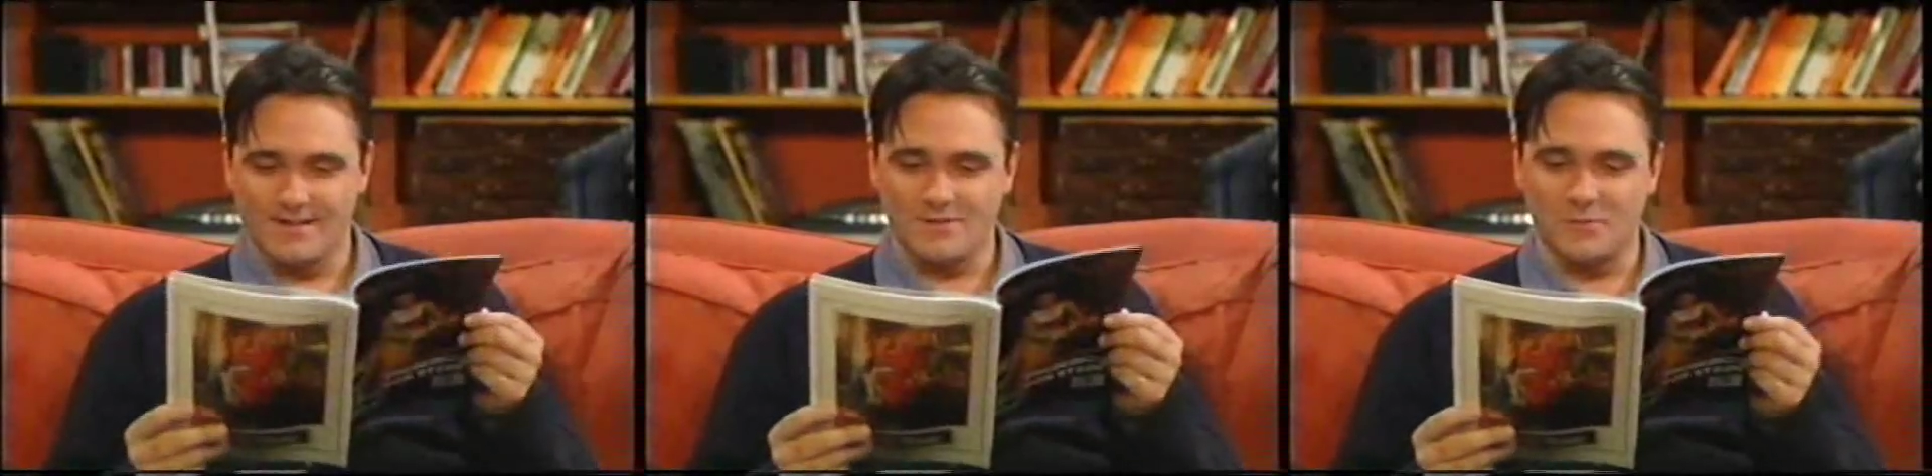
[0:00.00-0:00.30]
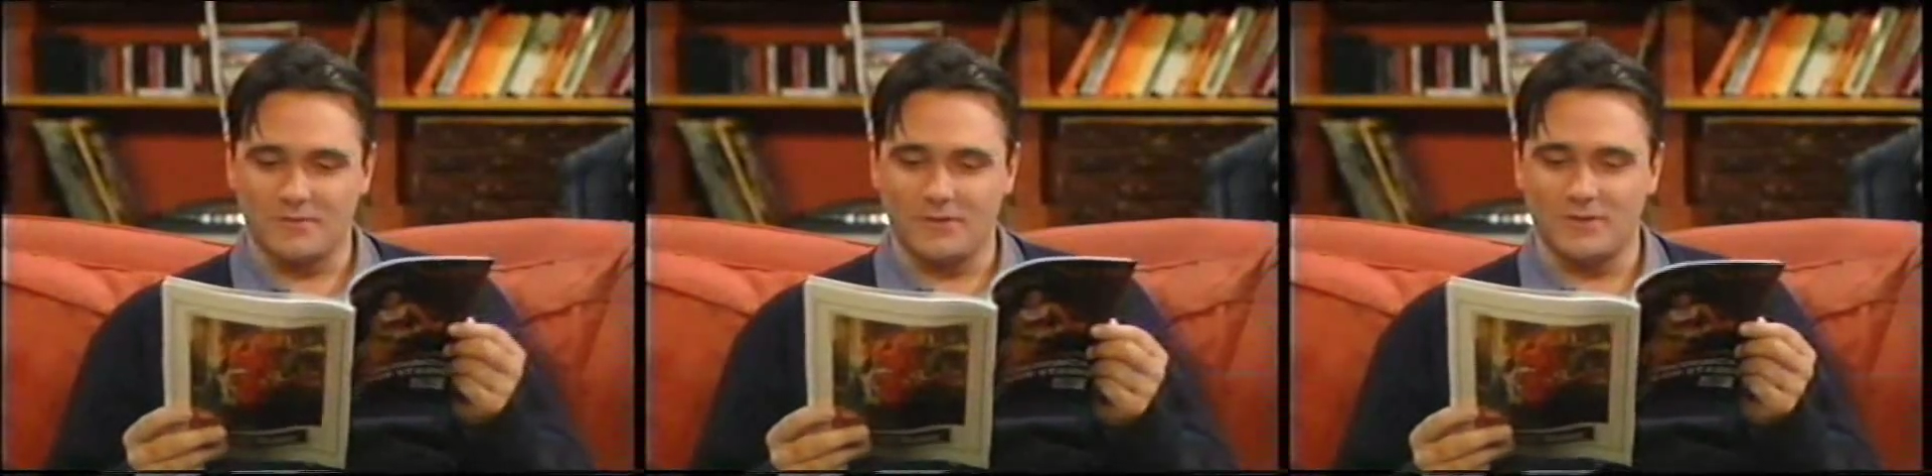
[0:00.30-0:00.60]
yes,
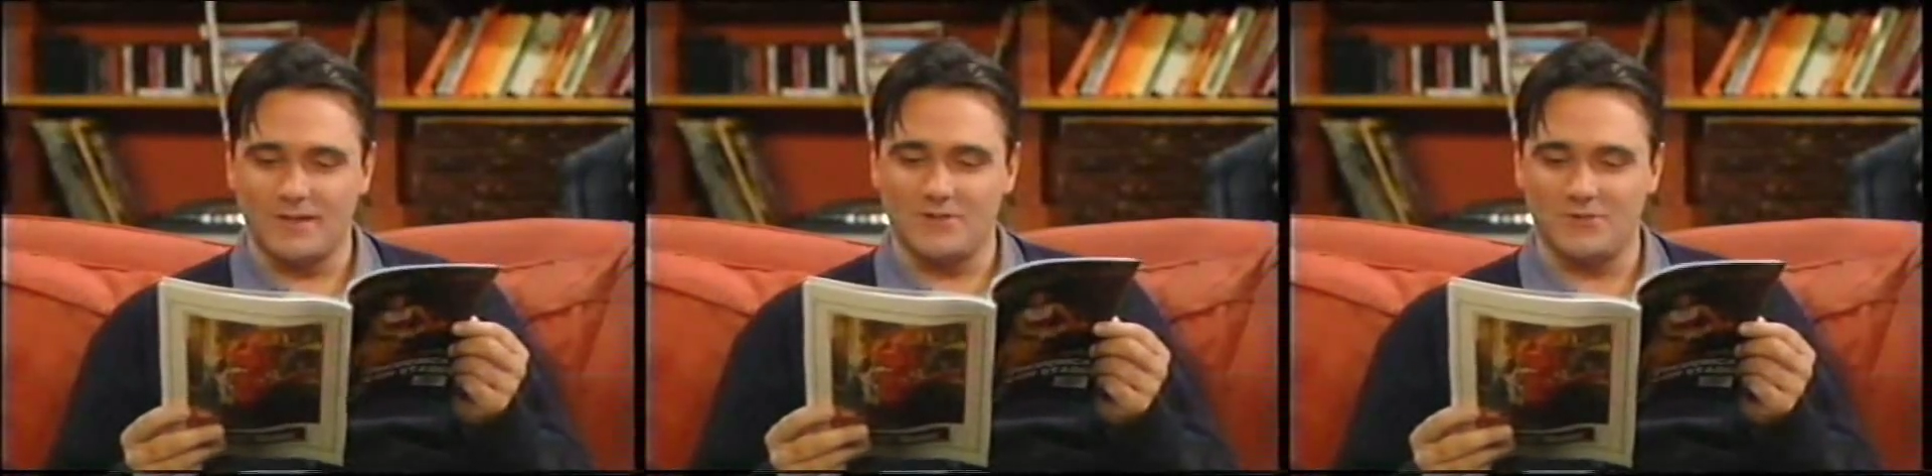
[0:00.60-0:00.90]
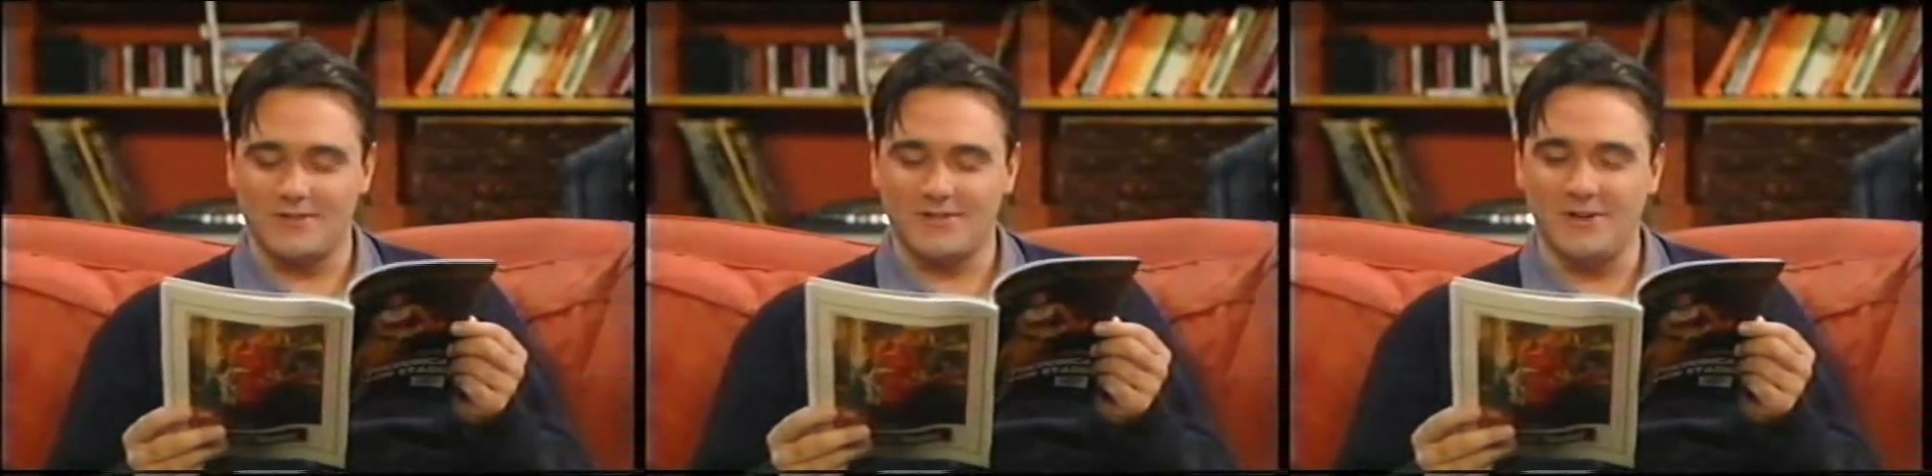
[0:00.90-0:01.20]
another one of your
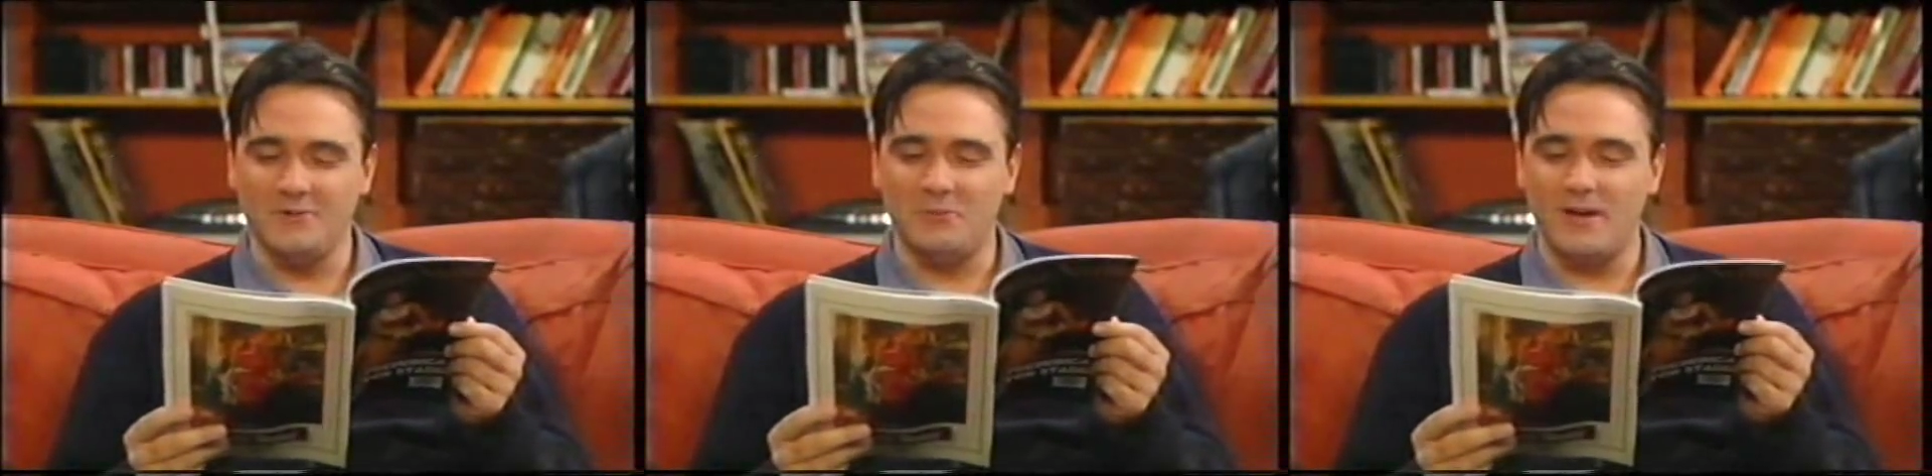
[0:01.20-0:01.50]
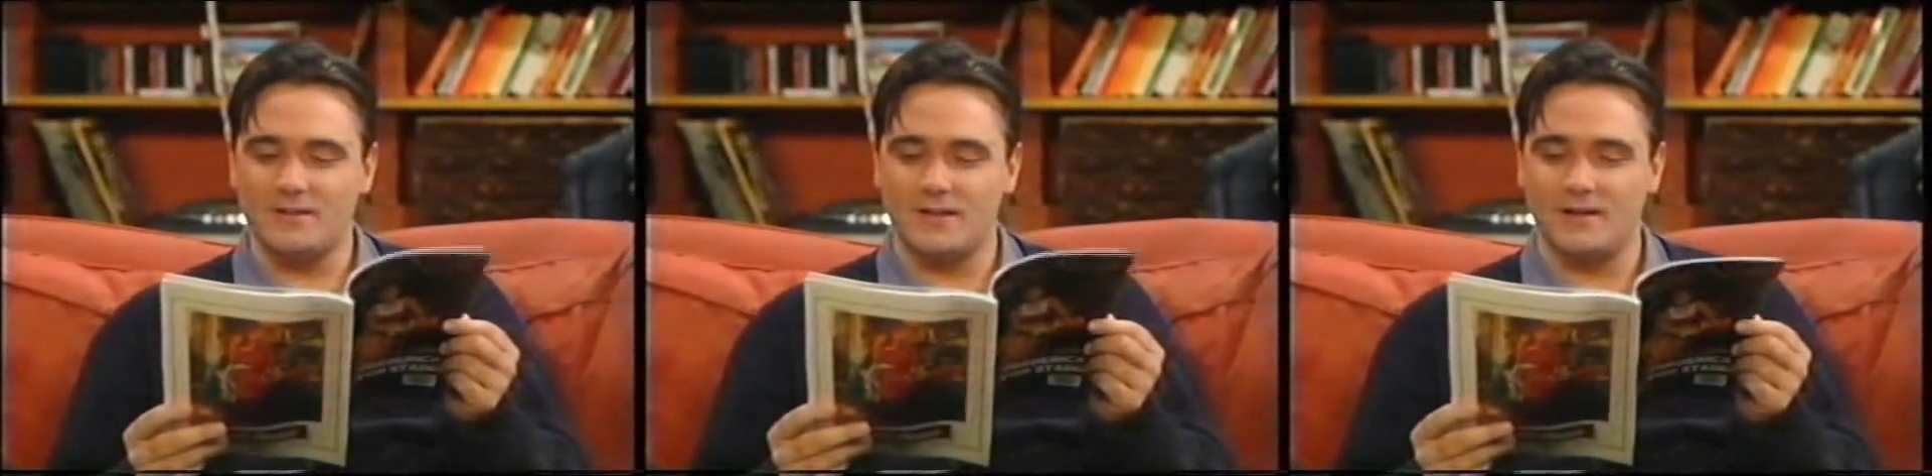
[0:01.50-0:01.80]
dates who just
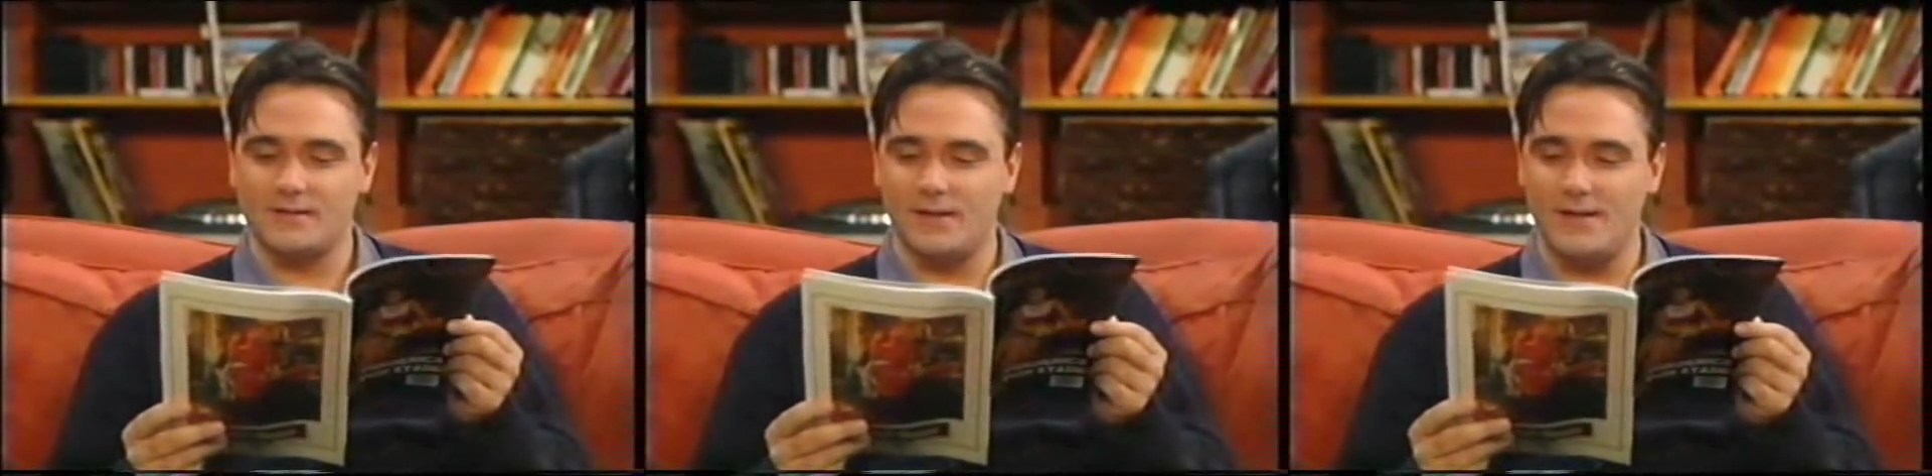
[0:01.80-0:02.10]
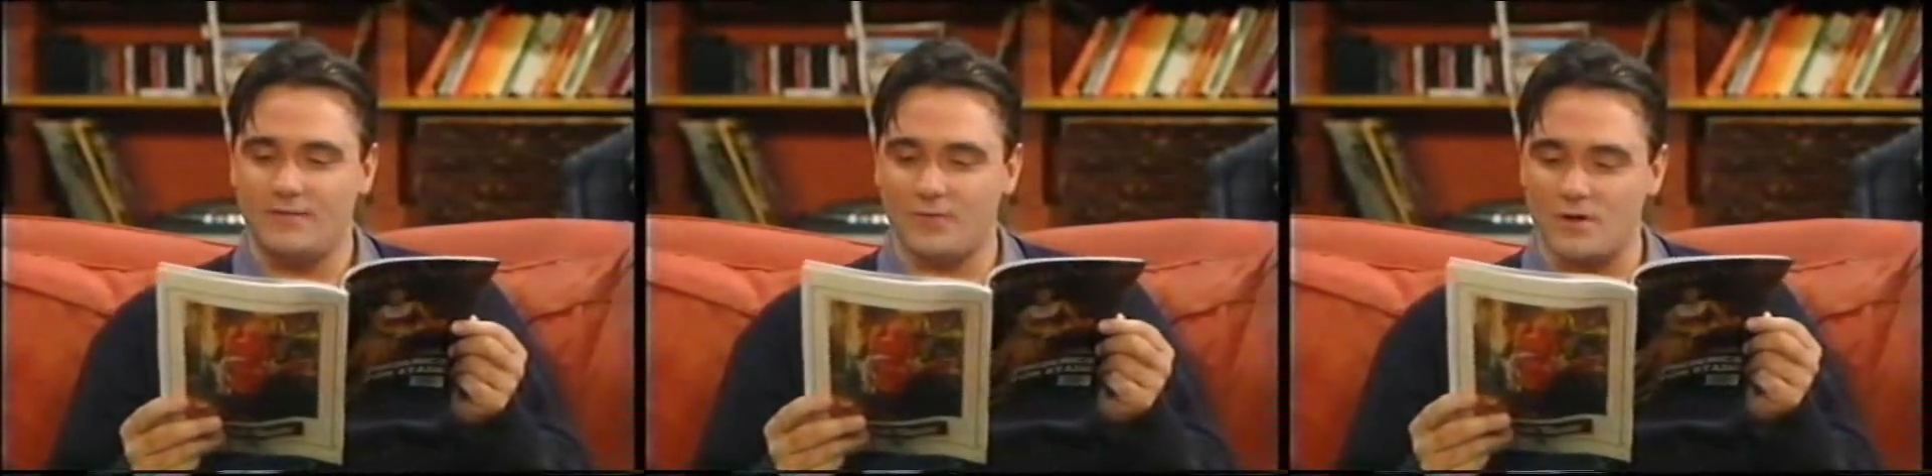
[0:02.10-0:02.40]
can't wait to
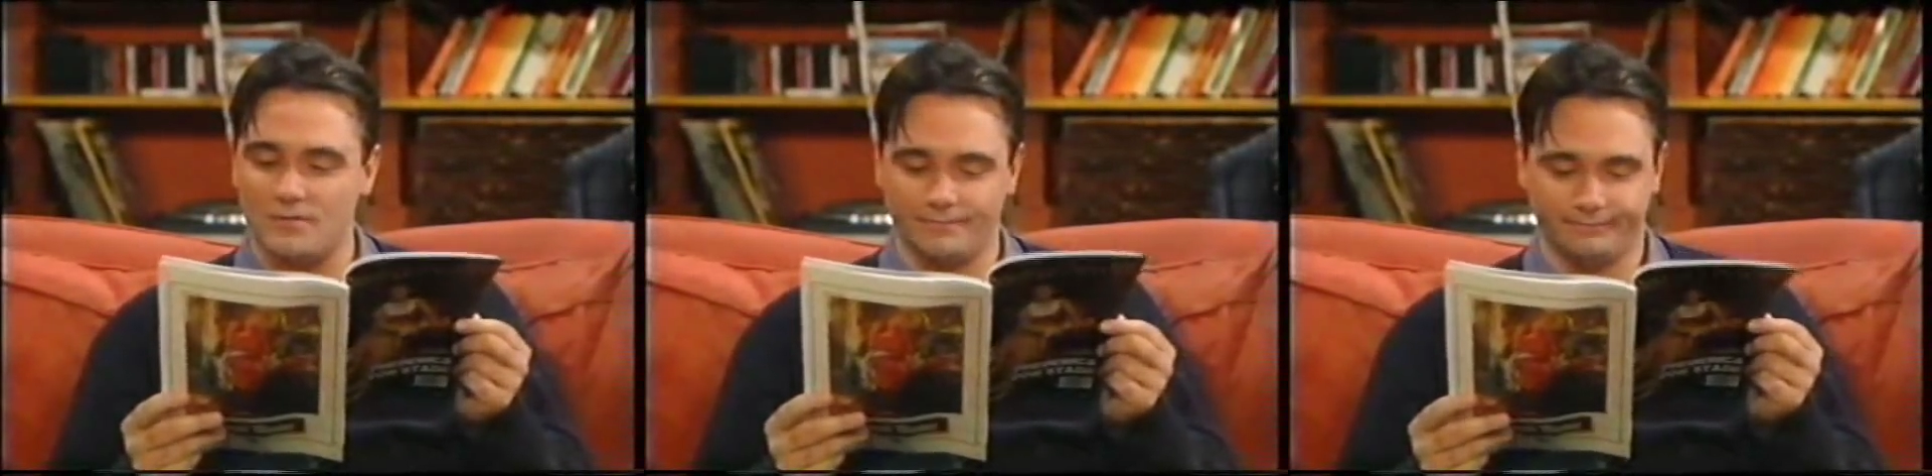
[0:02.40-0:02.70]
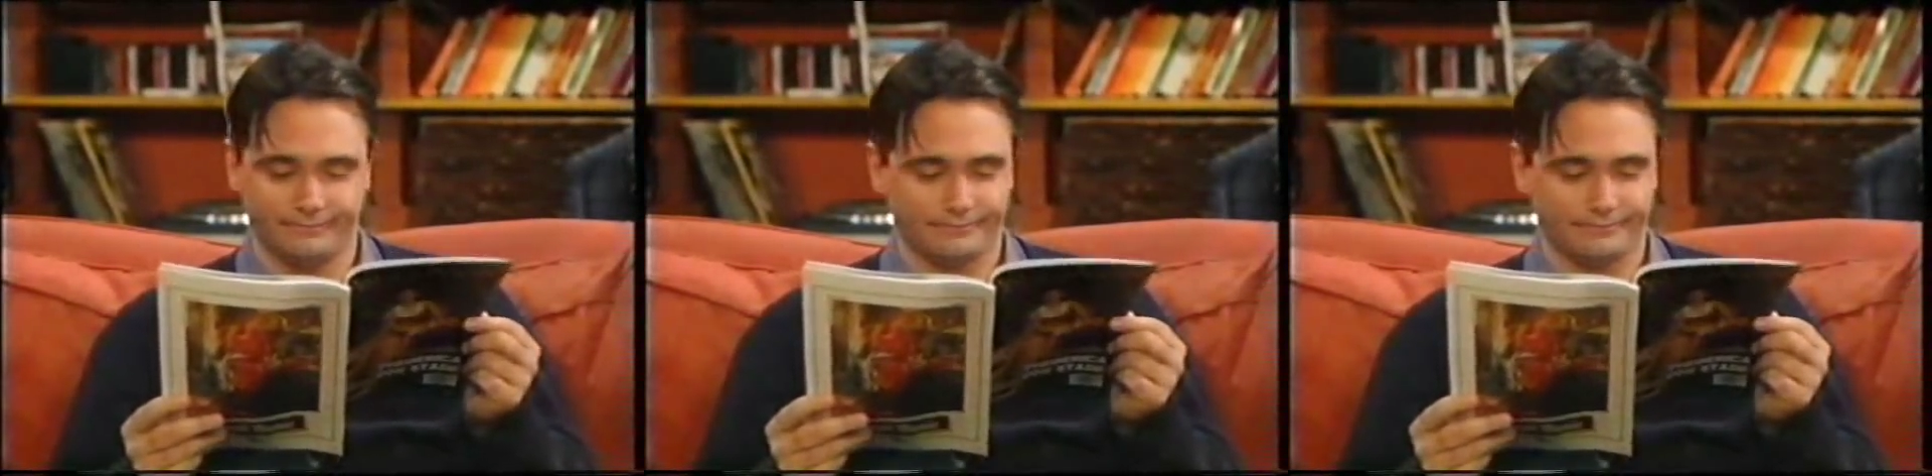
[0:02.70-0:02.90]
get to Heathrow.